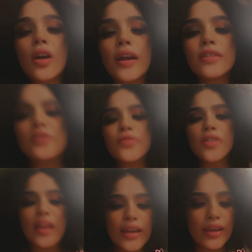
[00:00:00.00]
I just feel
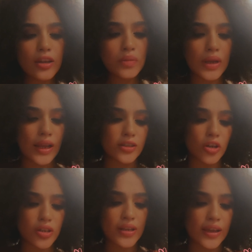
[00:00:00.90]
like it could be like
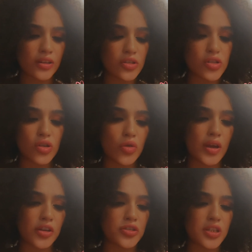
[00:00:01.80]
dark night of the soul
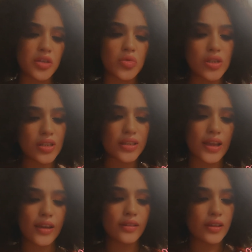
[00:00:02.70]
energy, which is
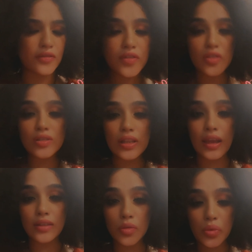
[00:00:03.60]
like, it feels
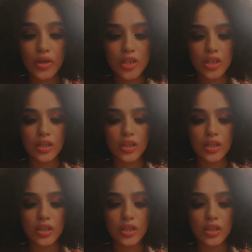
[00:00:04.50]
like depression.